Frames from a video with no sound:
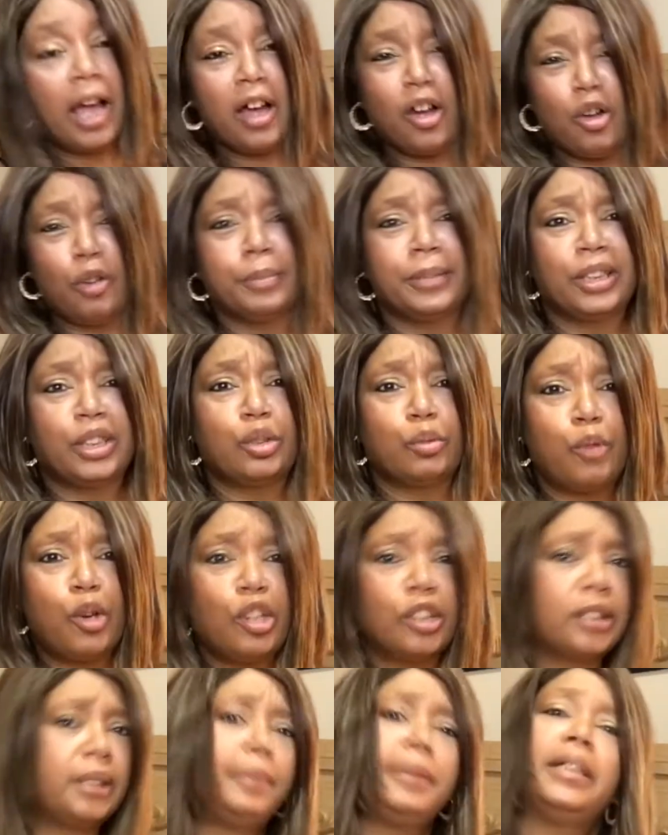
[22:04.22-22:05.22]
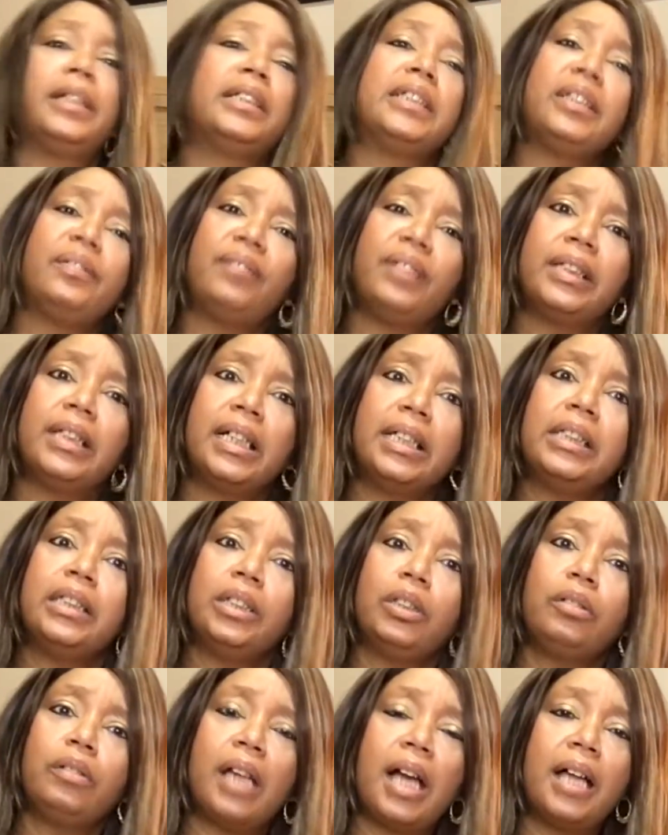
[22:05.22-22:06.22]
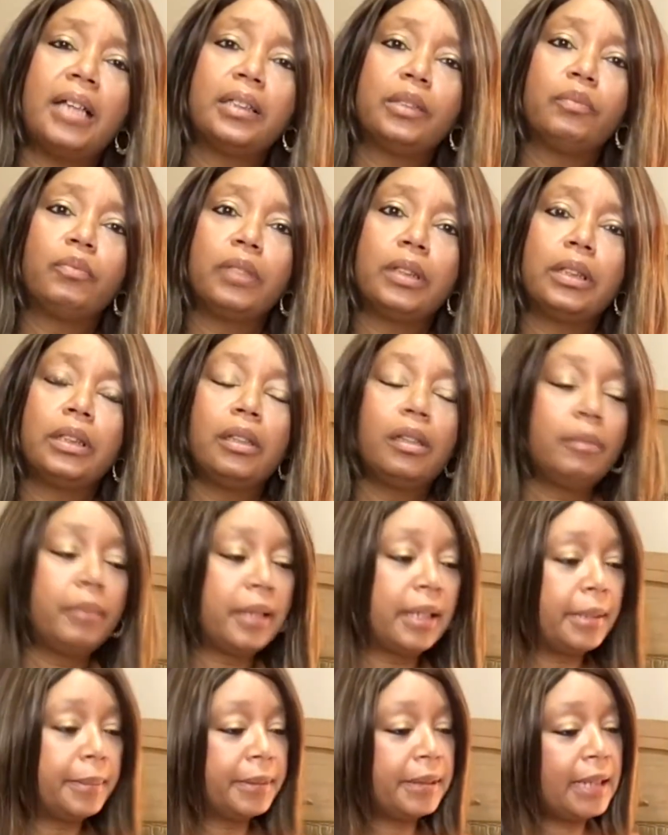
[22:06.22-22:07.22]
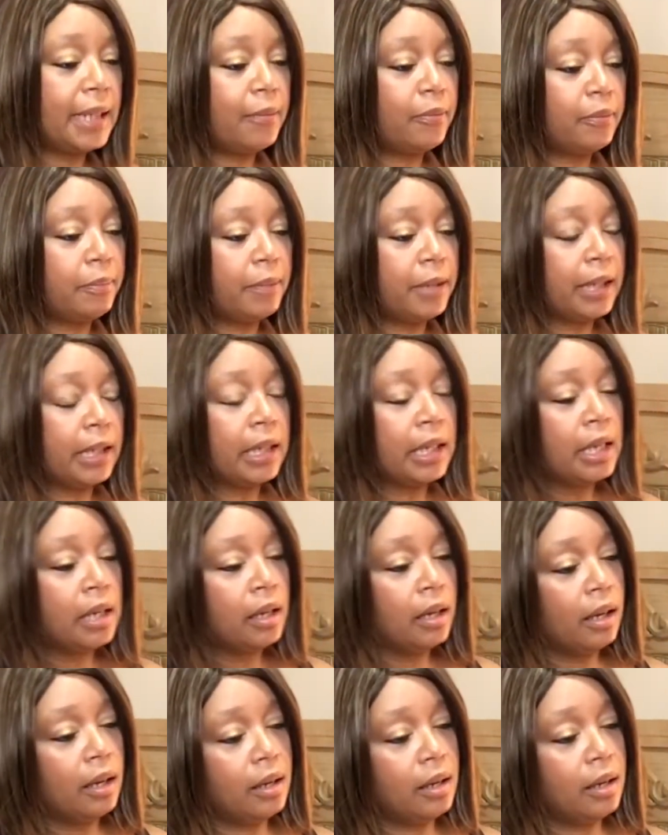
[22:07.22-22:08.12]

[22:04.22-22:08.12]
I hope this works, because if it doesn't, you guys are really going to be upset with me.